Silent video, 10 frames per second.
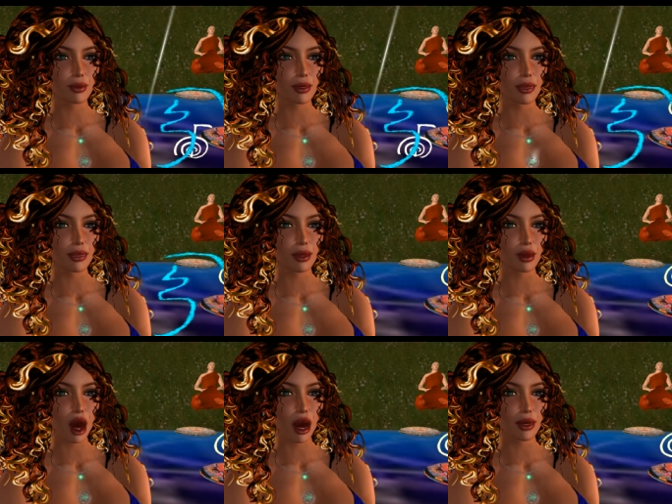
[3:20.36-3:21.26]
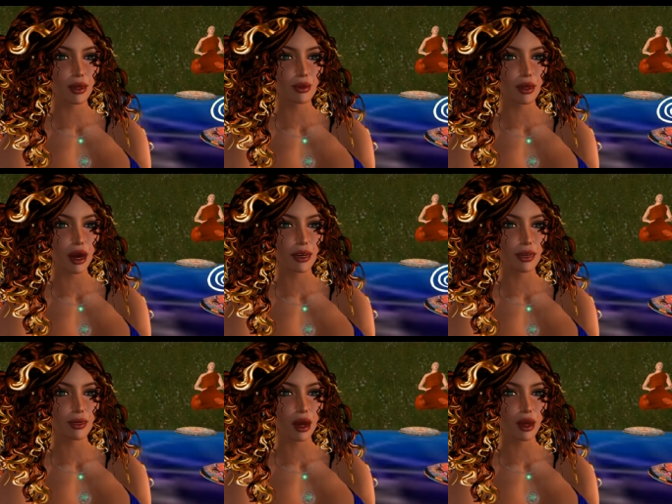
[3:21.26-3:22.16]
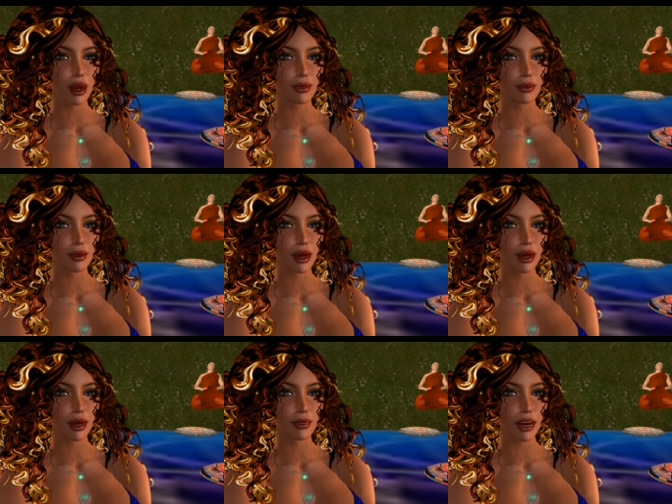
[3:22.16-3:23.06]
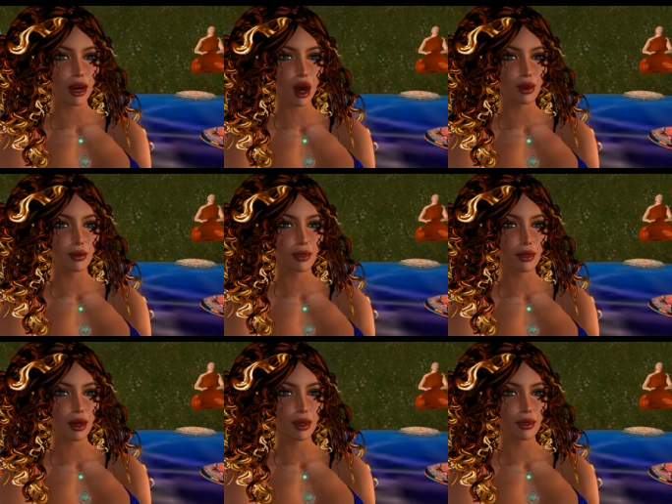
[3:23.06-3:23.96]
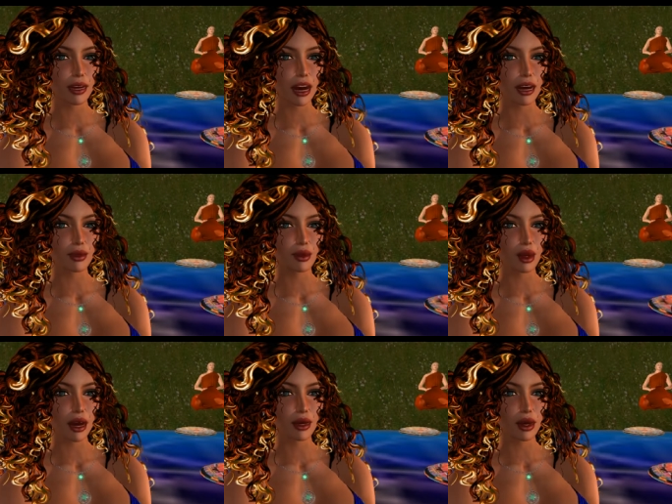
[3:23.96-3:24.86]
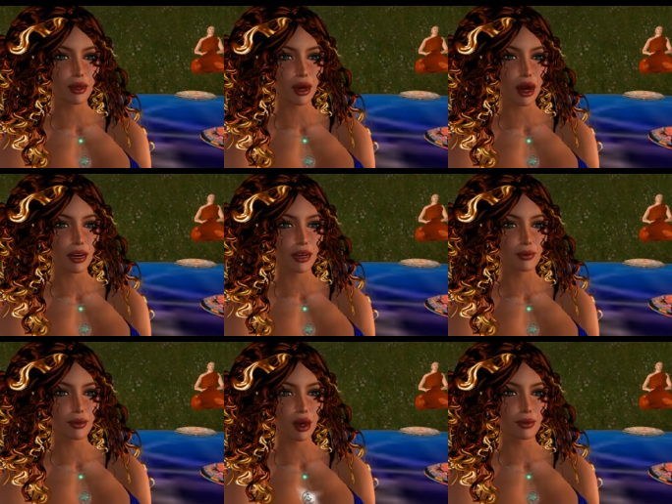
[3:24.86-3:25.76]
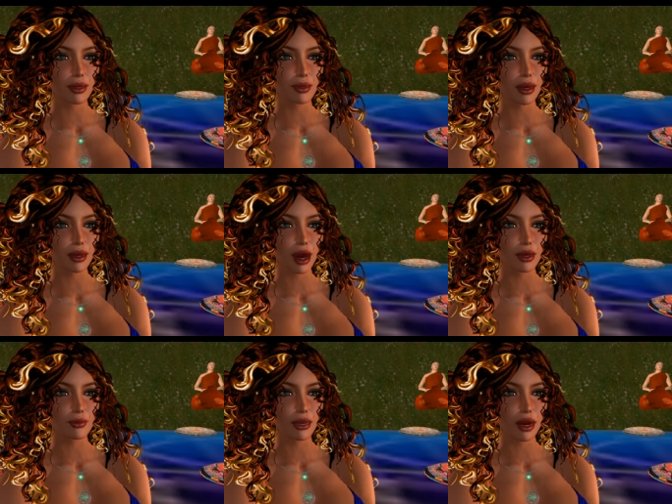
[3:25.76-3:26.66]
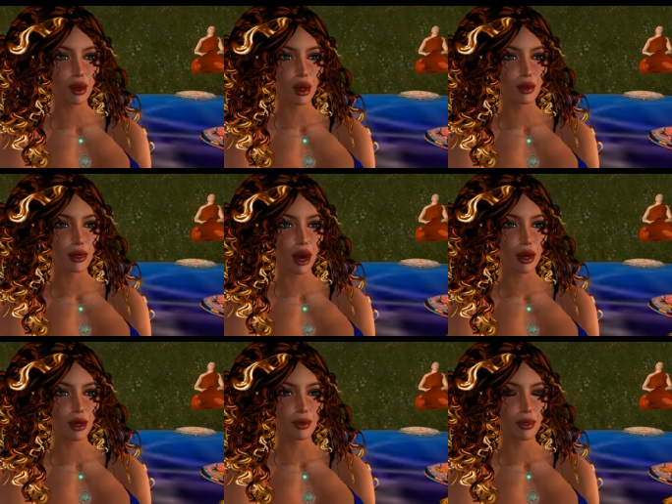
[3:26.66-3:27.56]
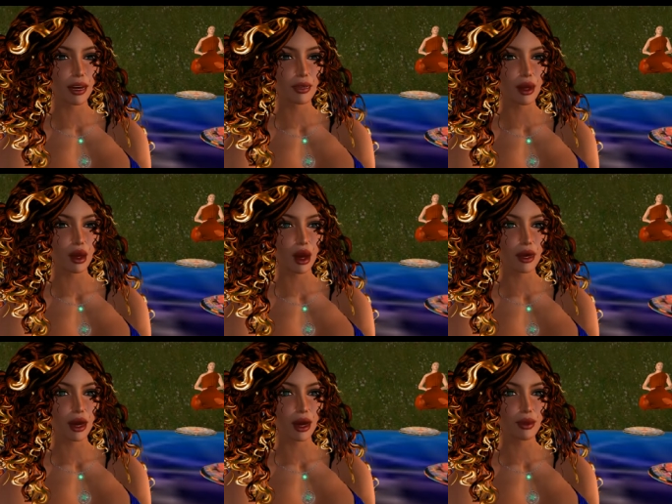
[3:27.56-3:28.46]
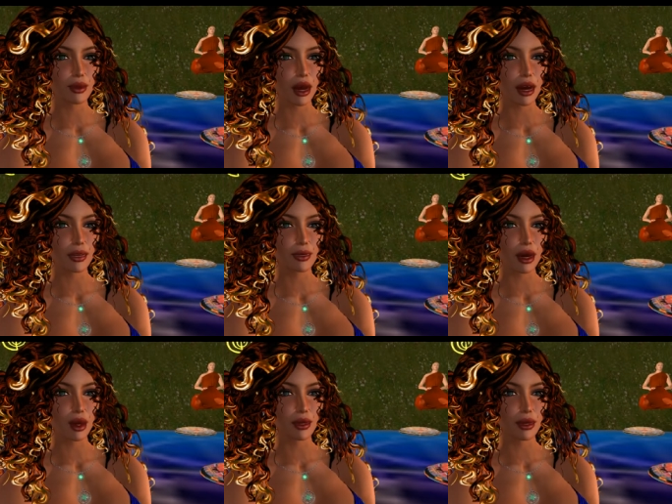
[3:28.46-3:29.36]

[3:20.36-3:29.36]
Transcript: Keep the energy flowing as we send it back out into the universe to do the work it does so very well.